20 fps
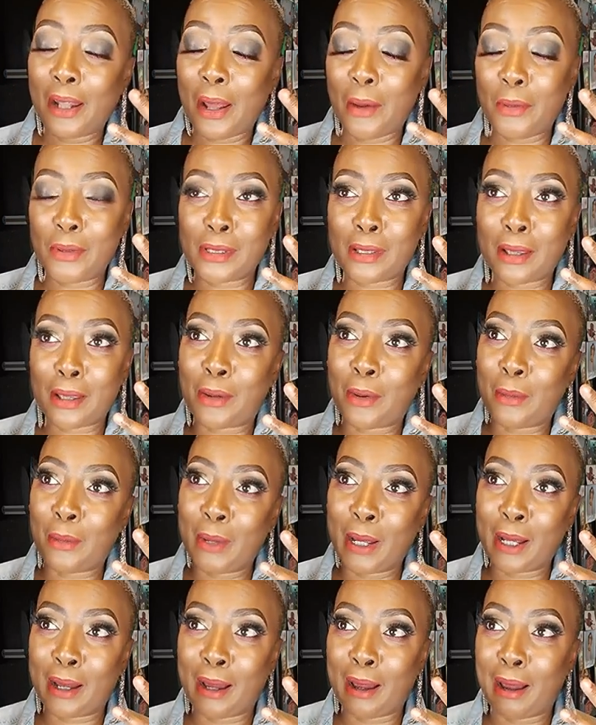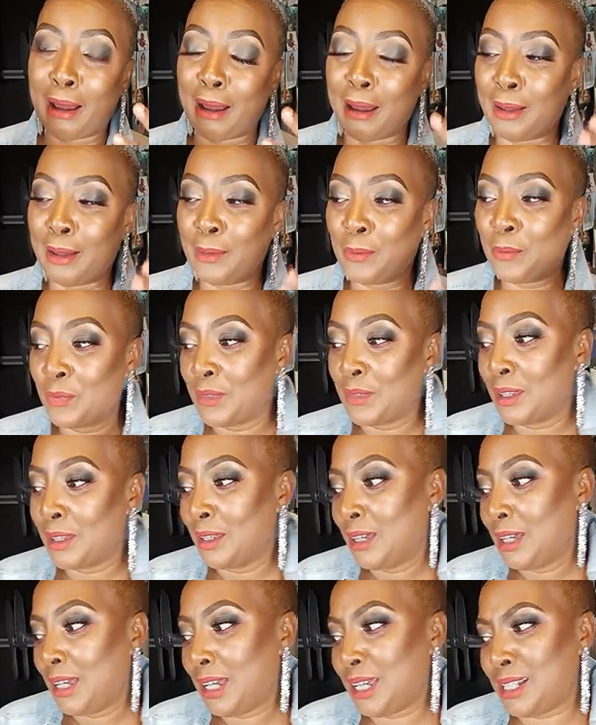I was like, oh my God.
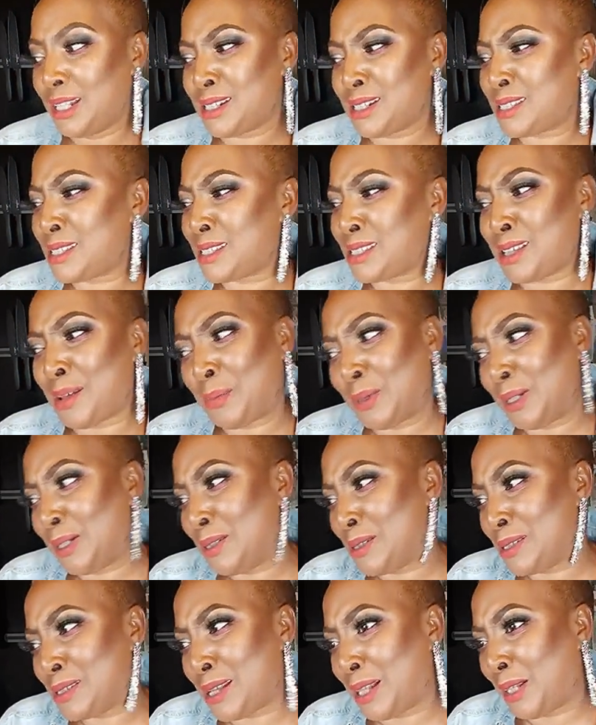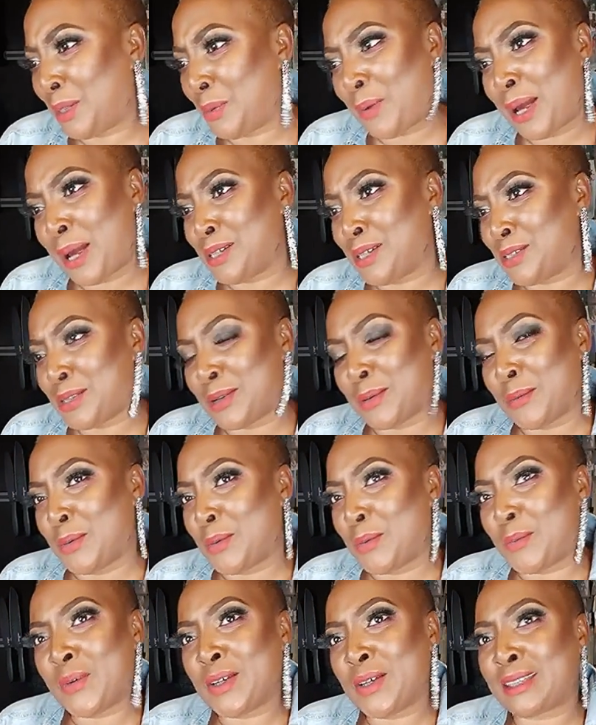And just a simple little celebration.
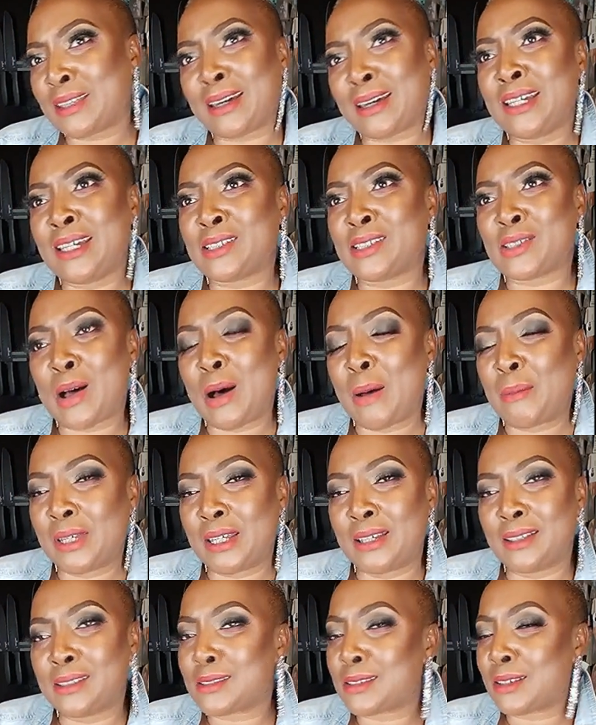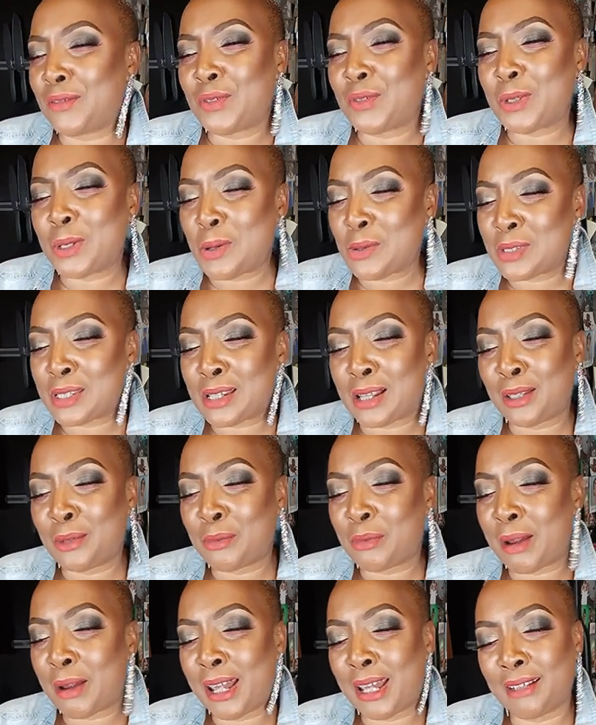But one thing he taught me is if you're going to
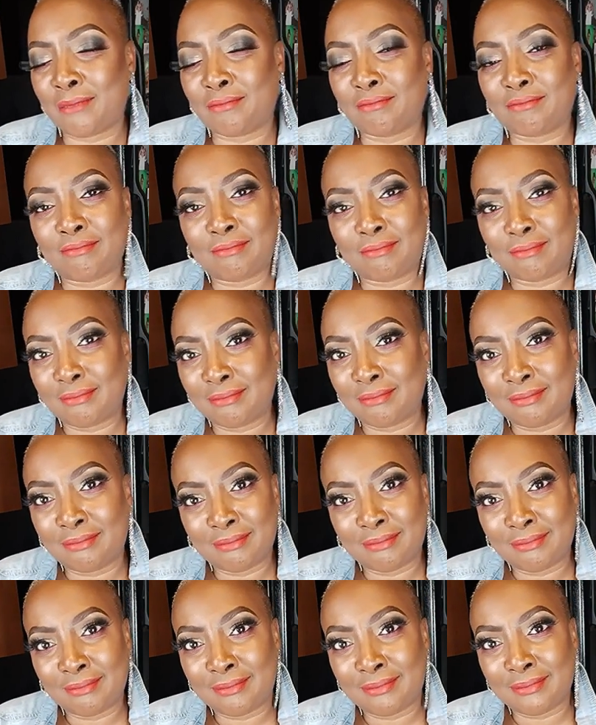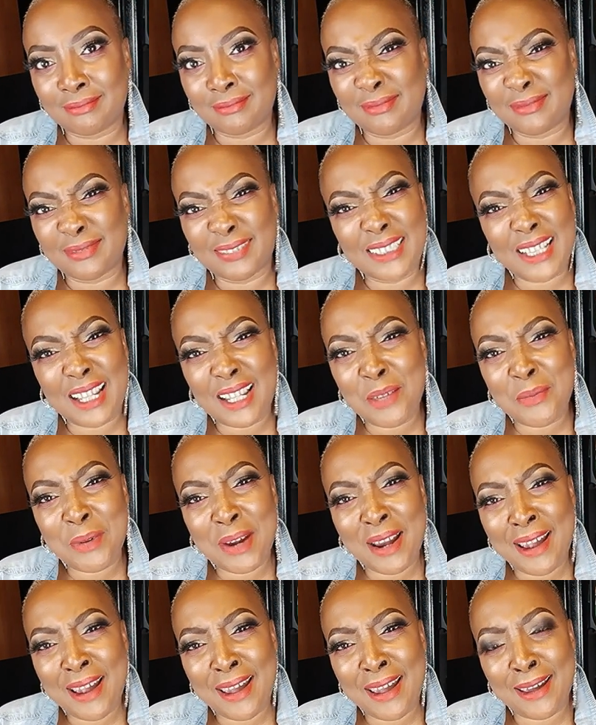celebrate,
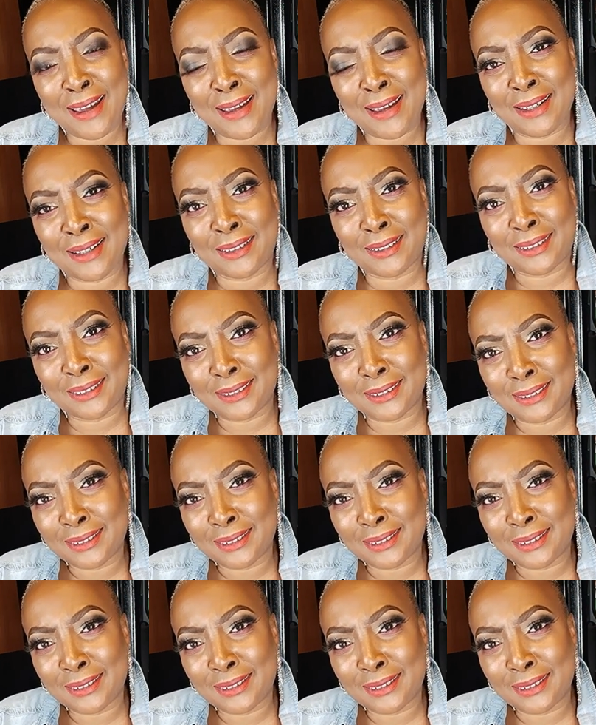celebrate.